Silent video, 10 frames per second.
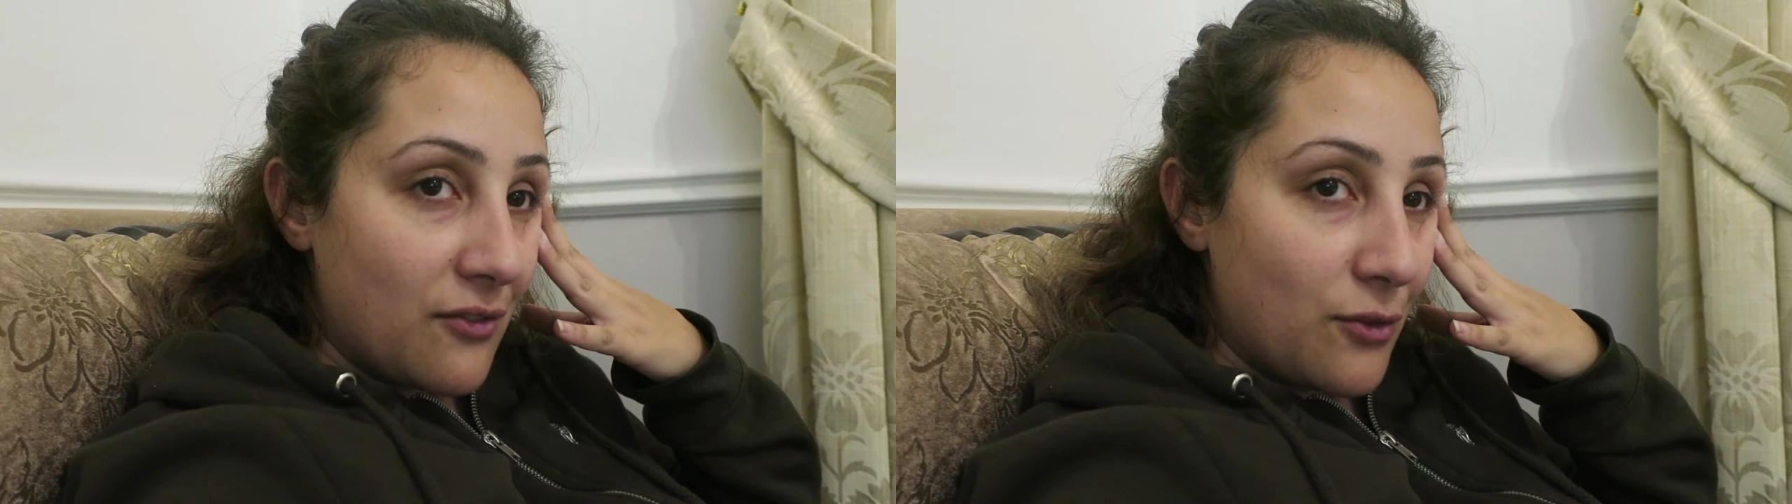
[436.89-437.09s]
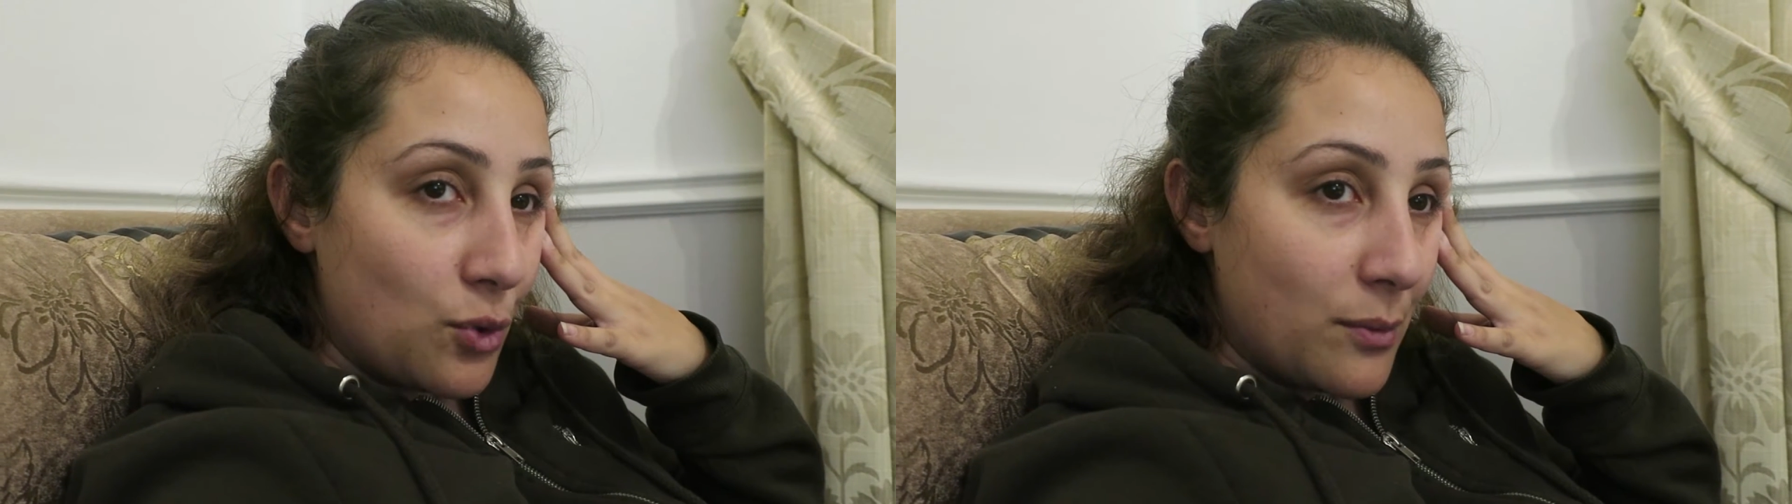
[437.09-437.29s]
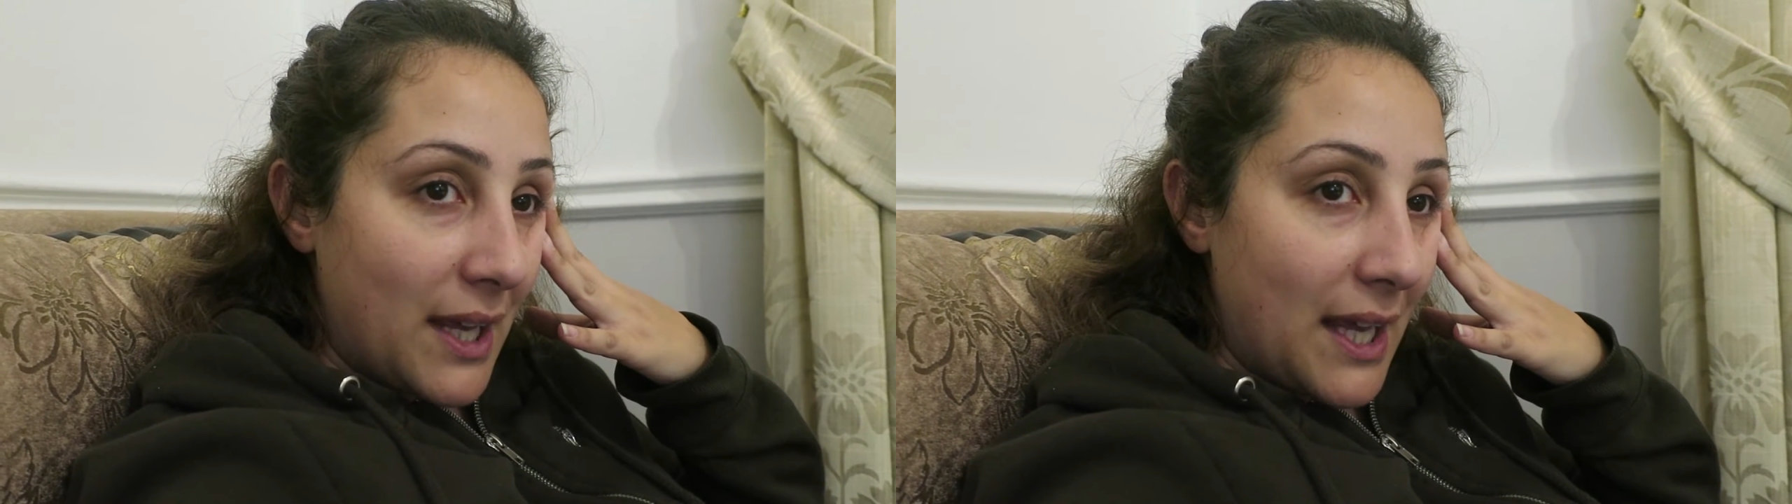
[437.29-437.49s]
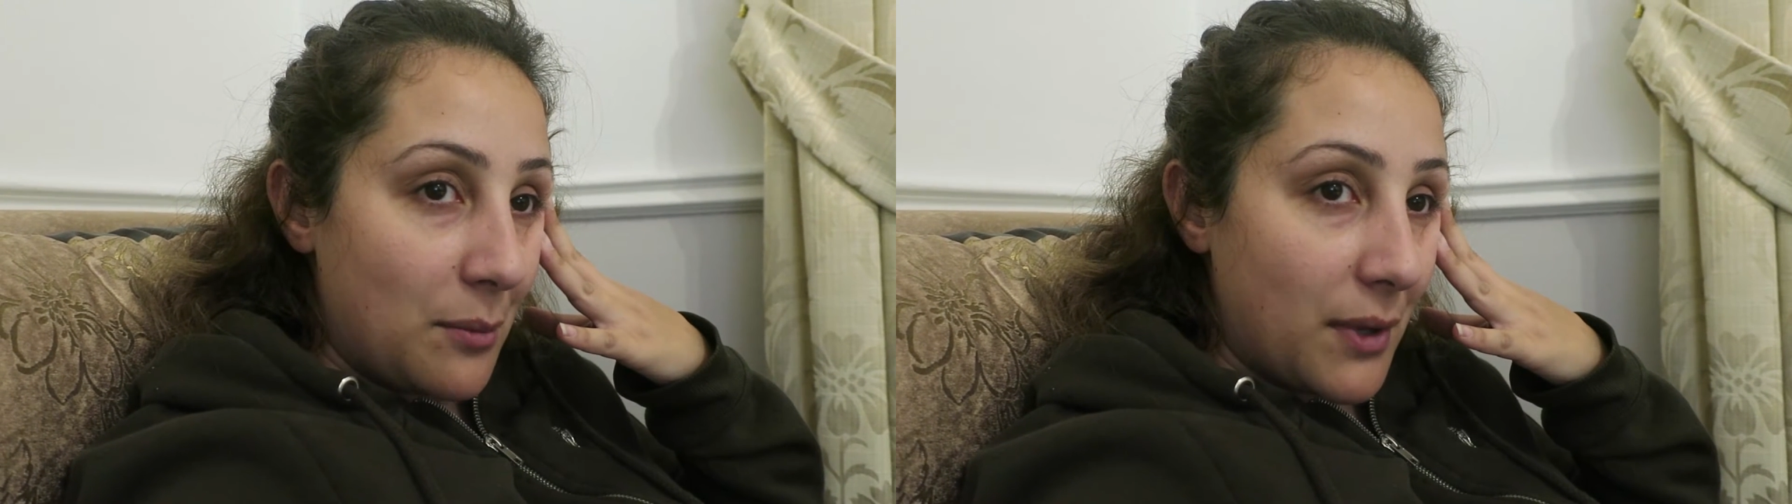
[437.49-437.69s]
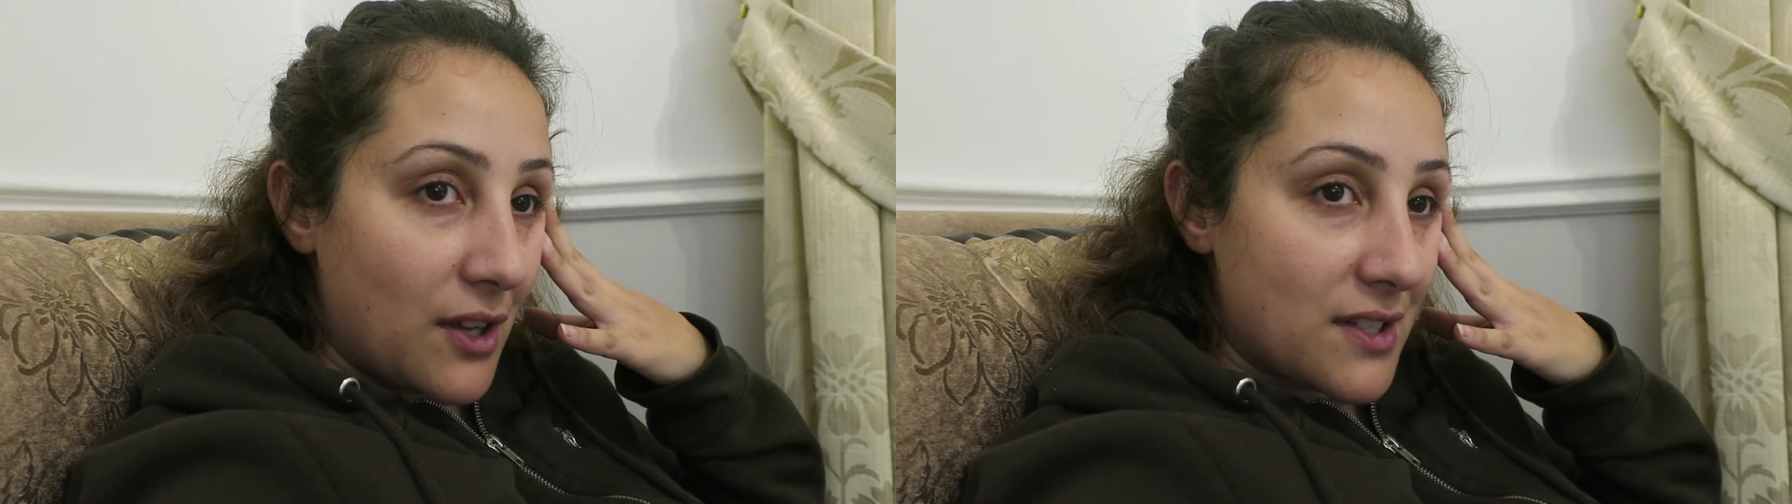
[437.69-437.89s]
for
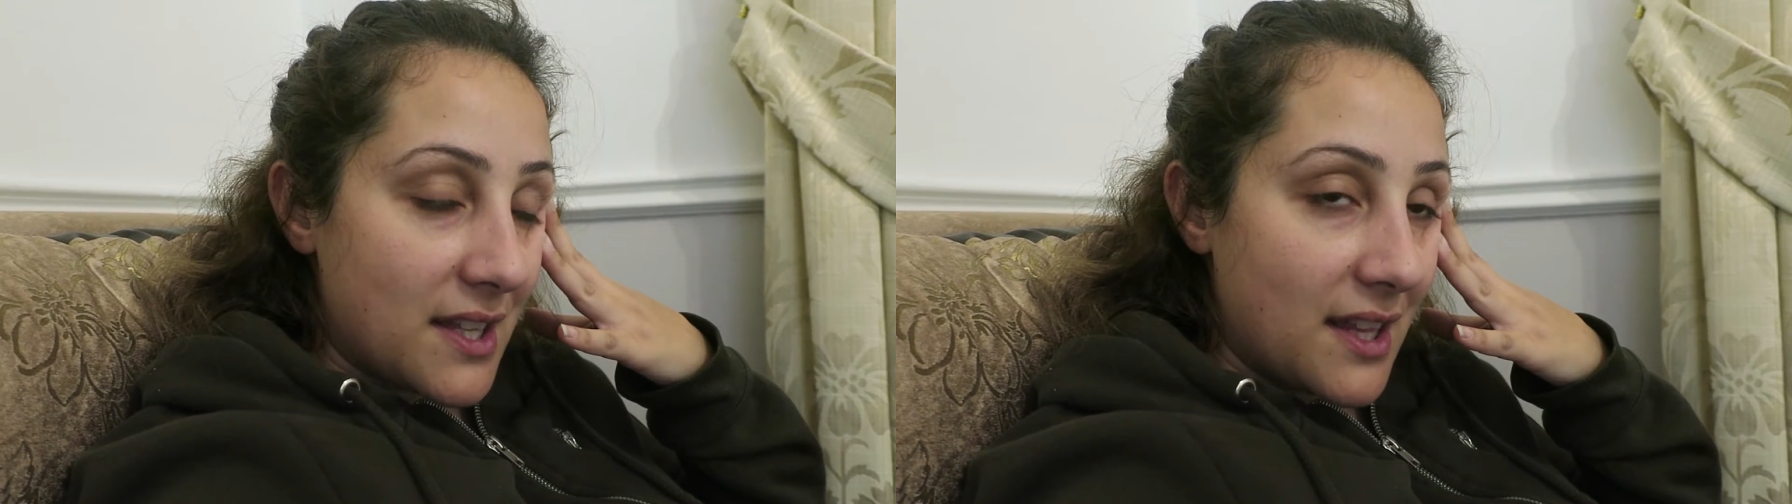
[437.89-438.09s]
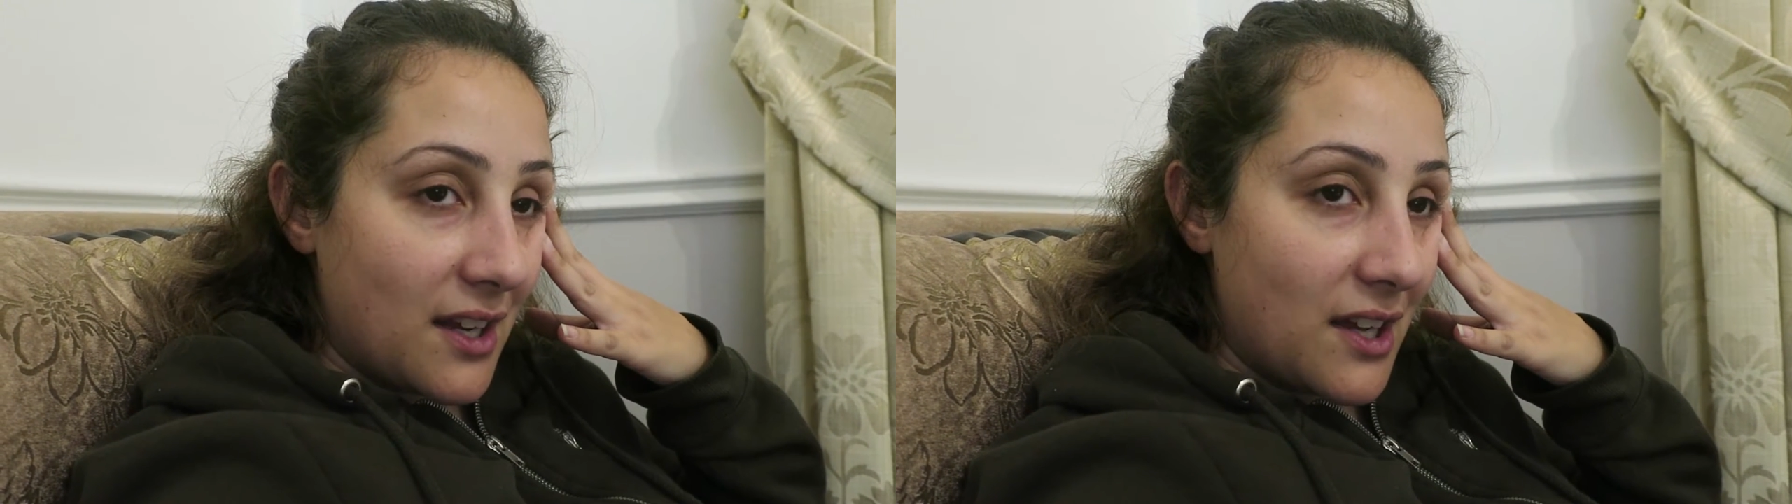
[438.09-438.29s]
me, because then